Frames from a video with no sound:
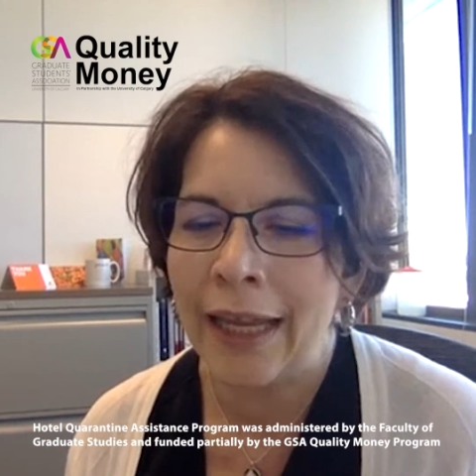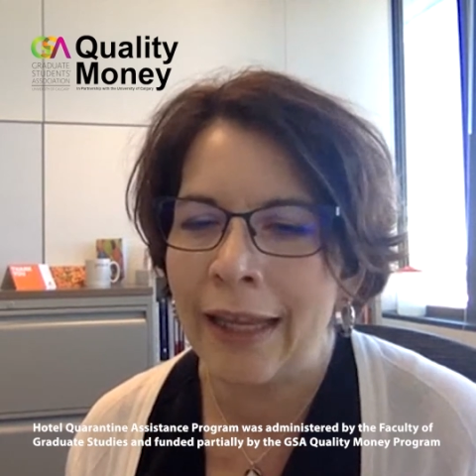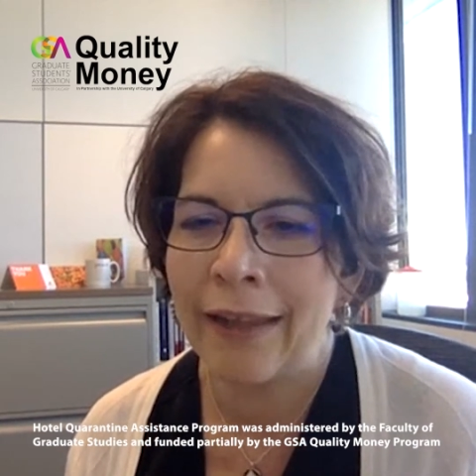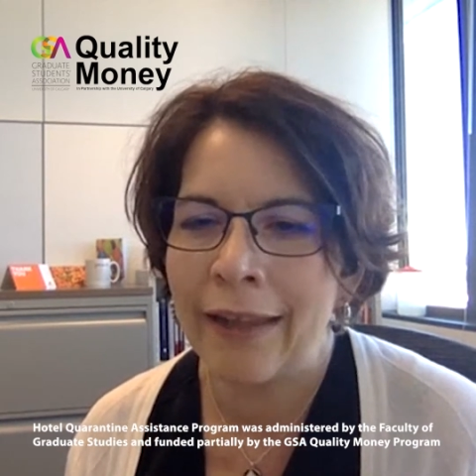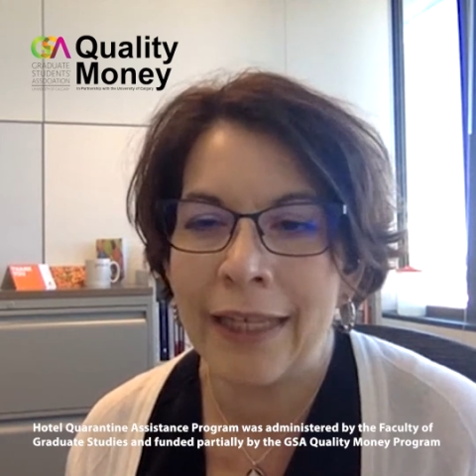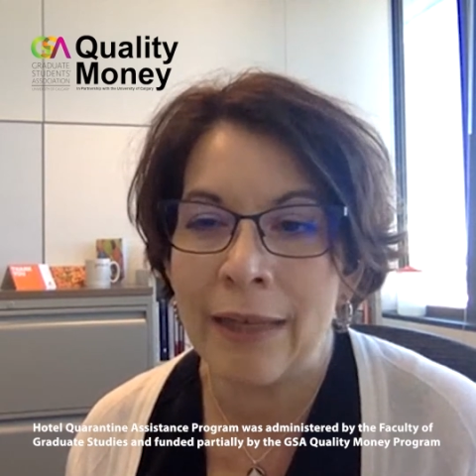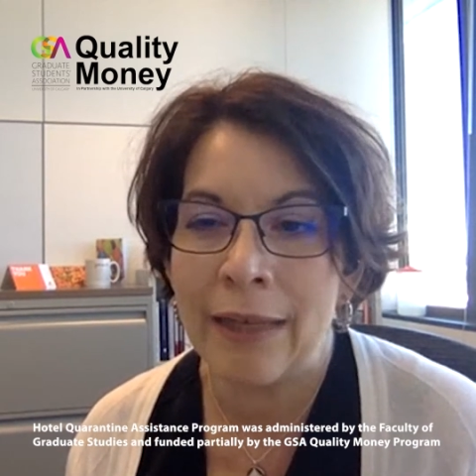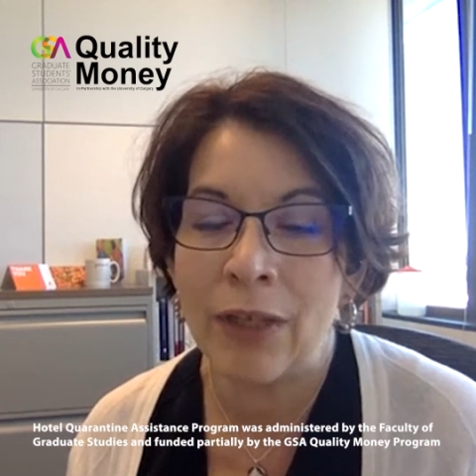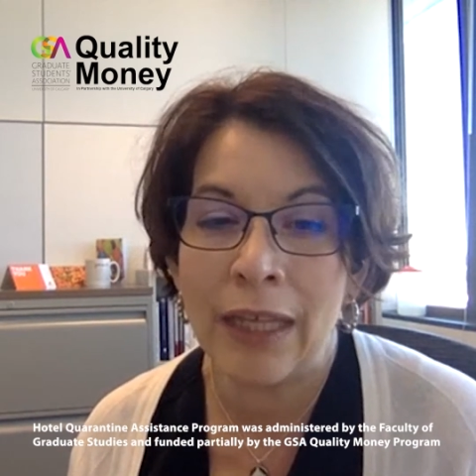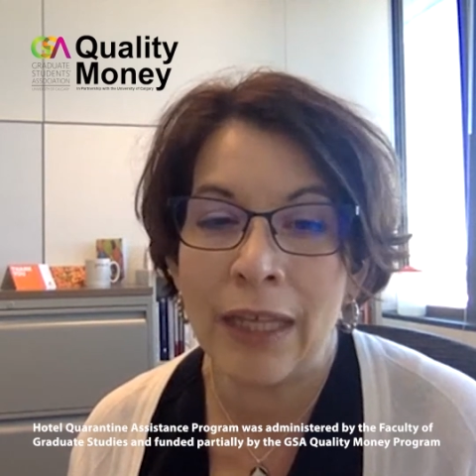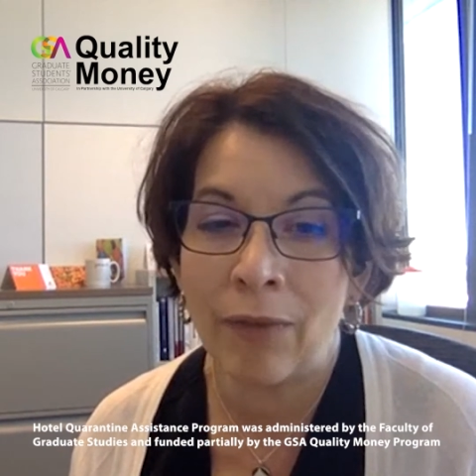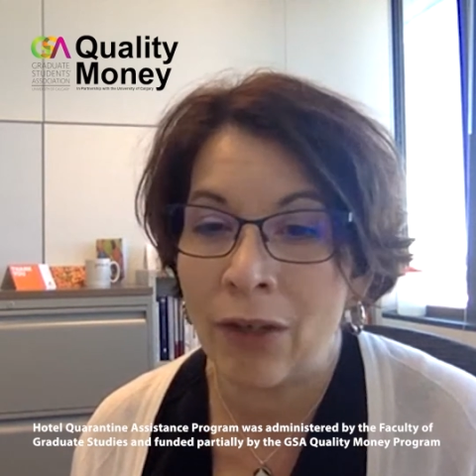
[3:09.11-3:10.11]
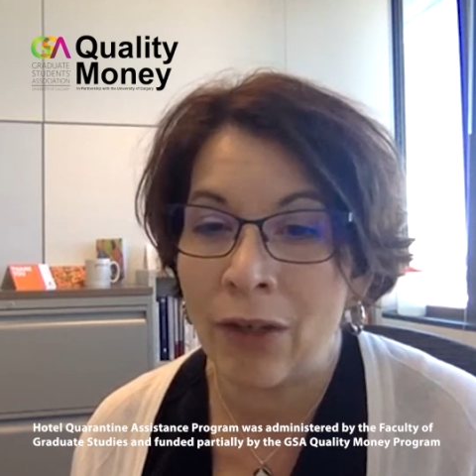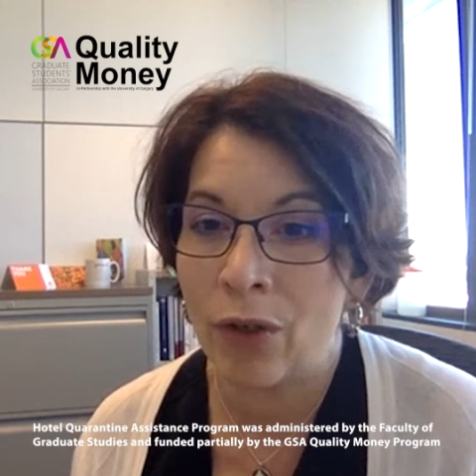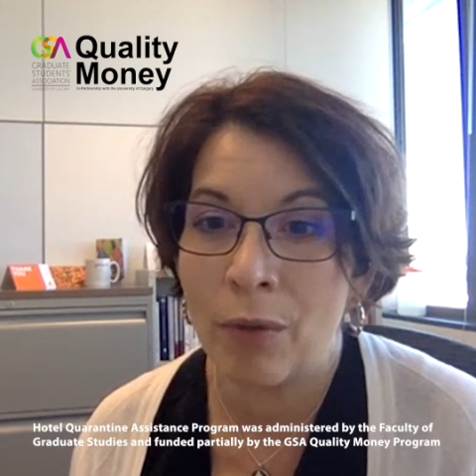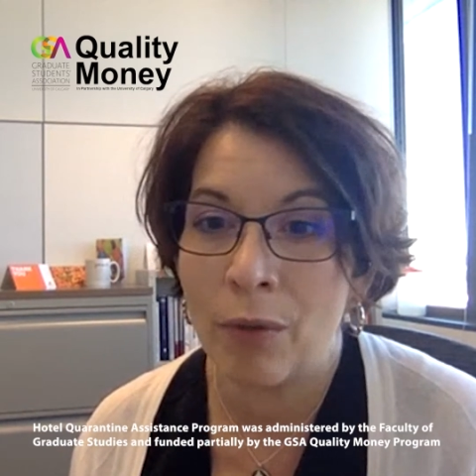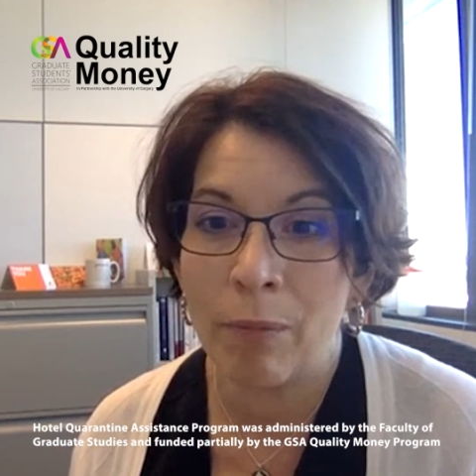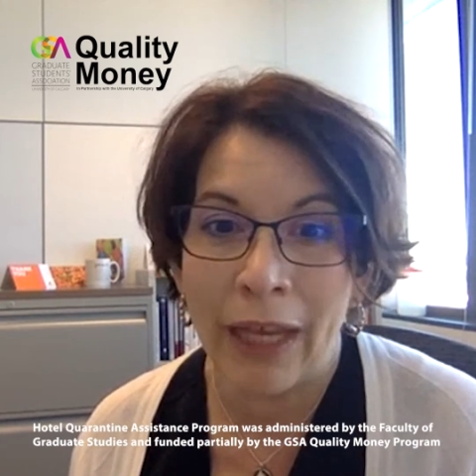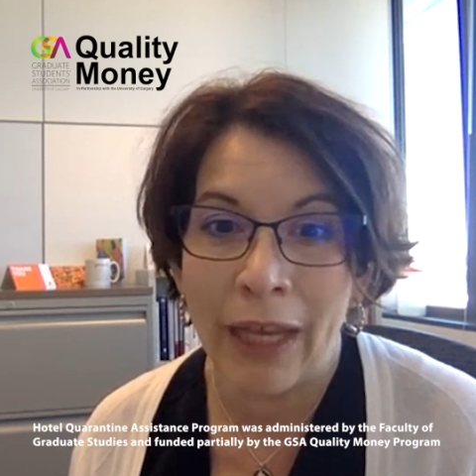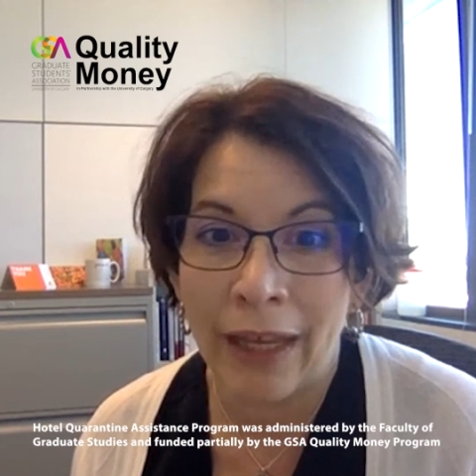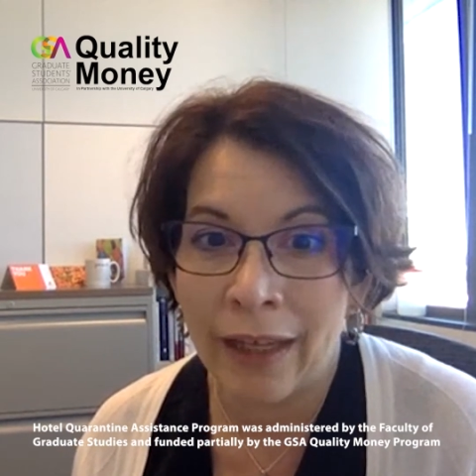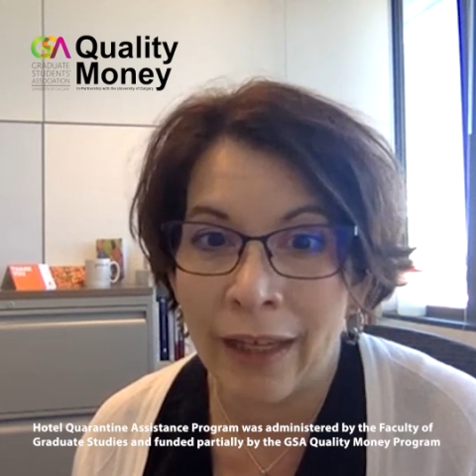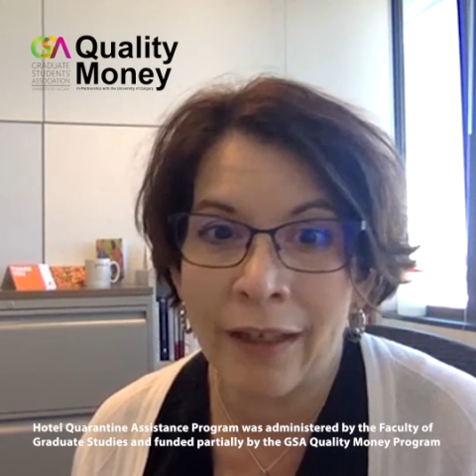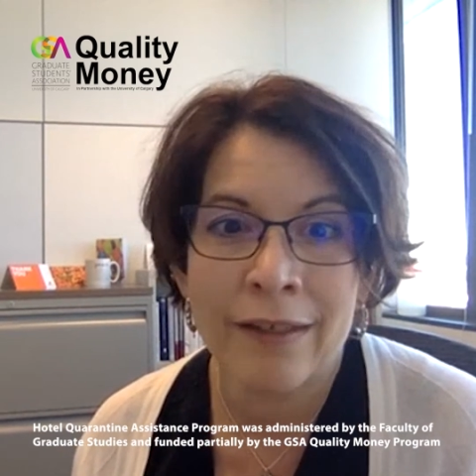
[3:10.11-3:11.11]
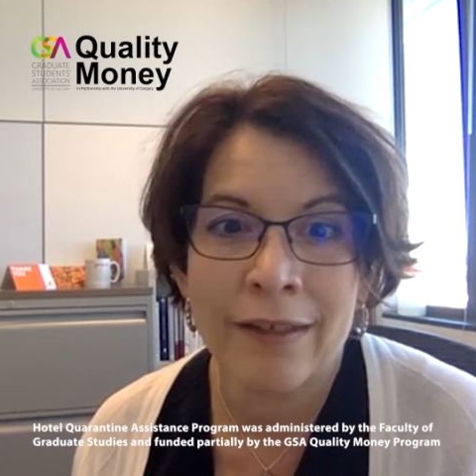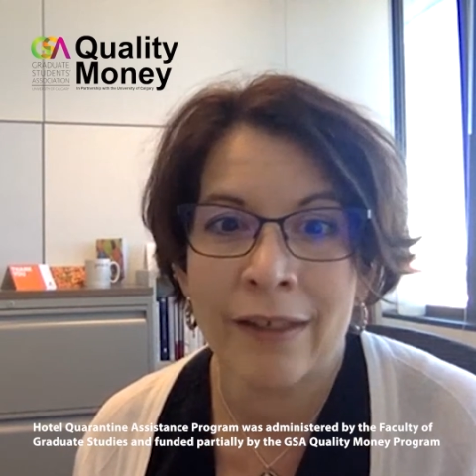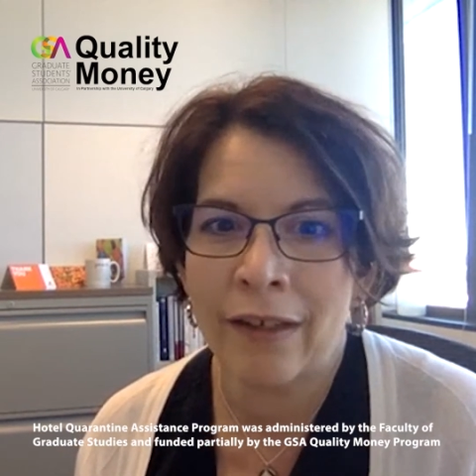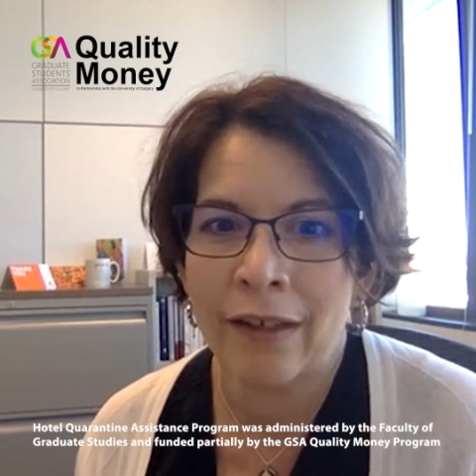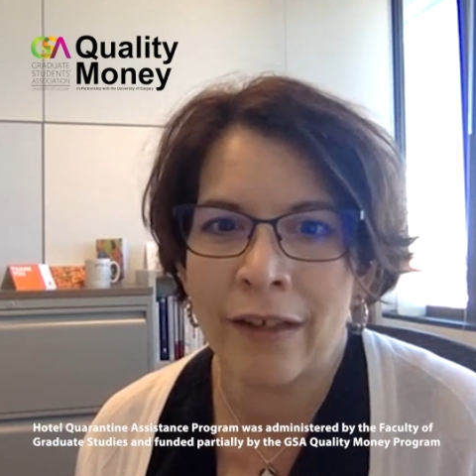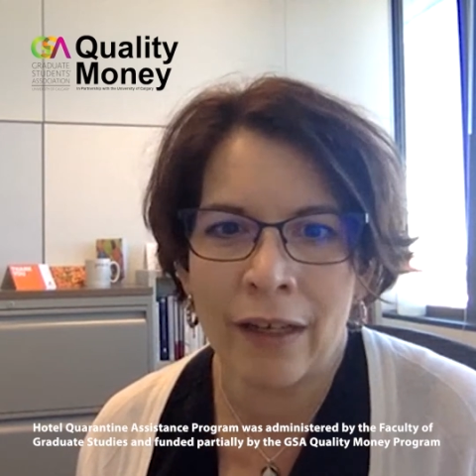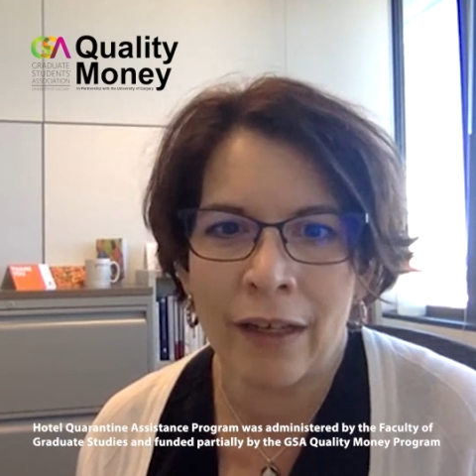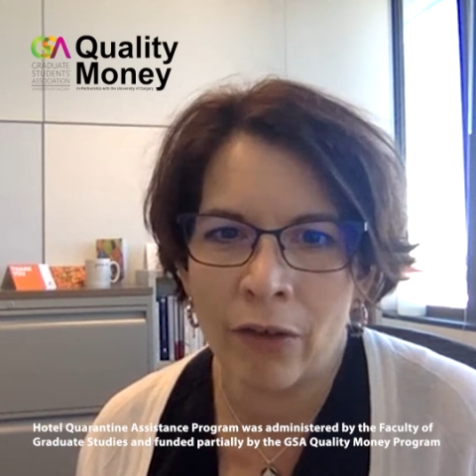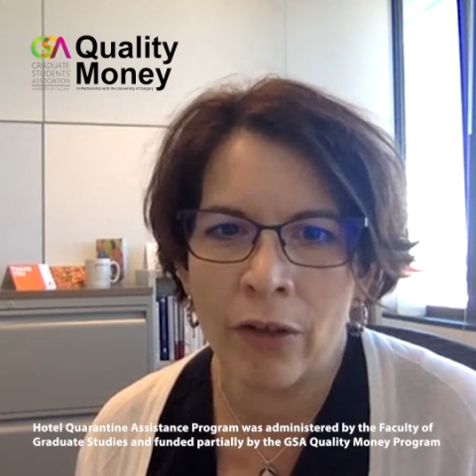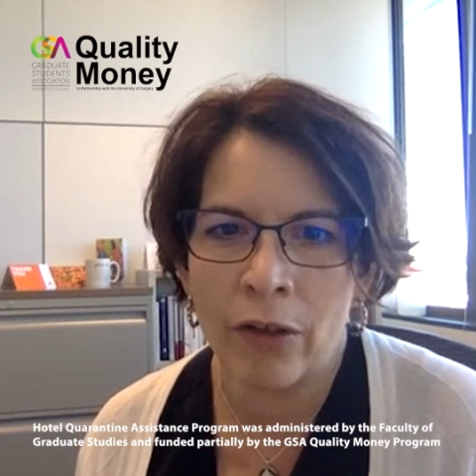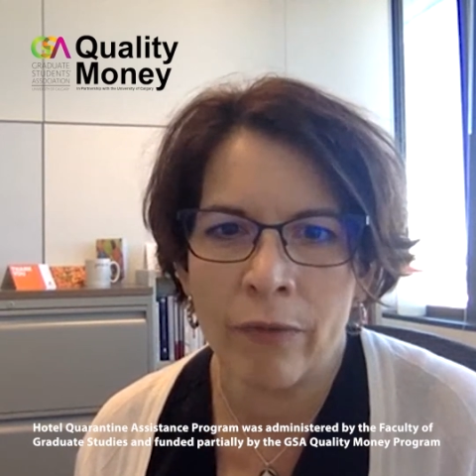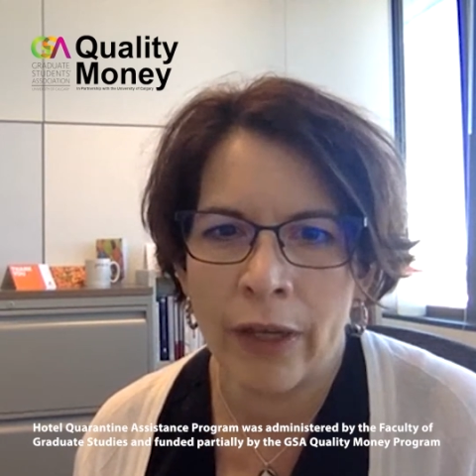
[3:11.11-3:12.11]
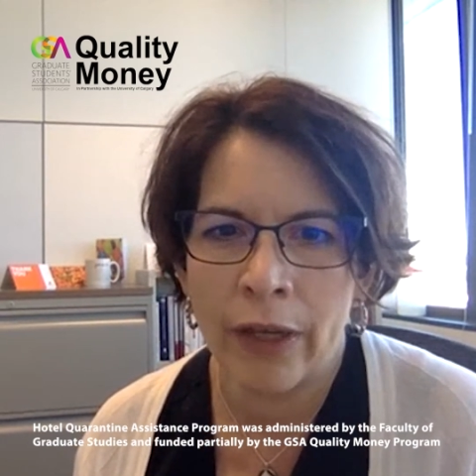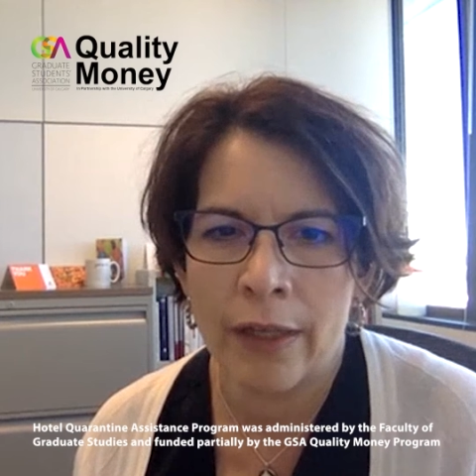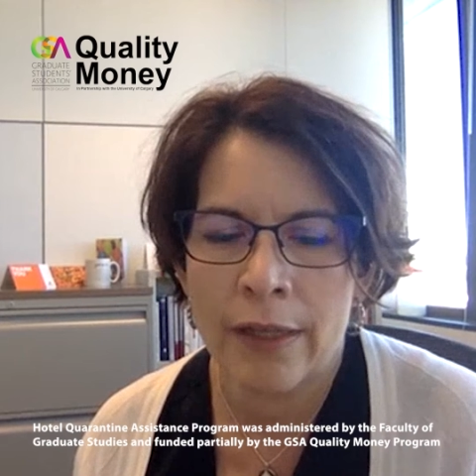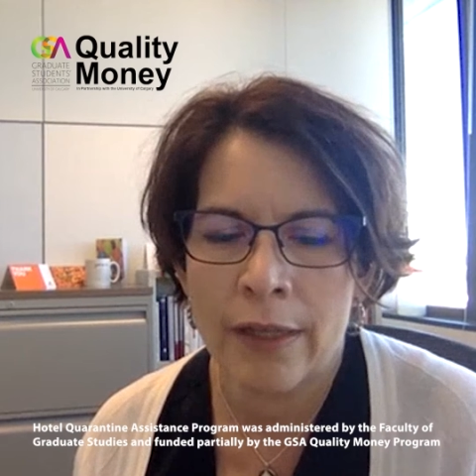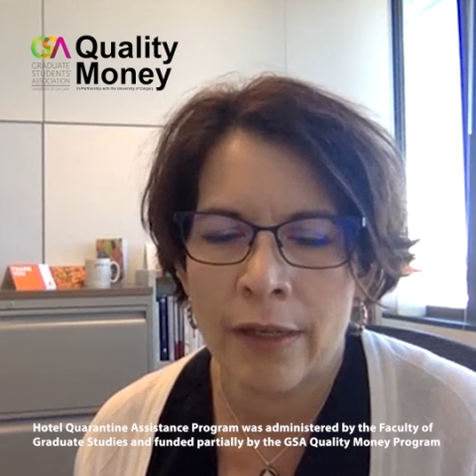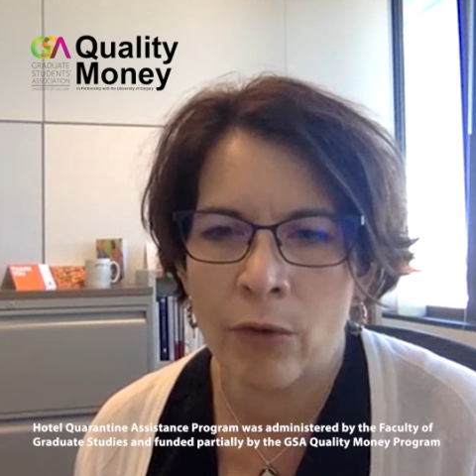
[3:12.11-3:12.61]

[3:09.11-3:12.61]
and like even giving out our bags and all of that.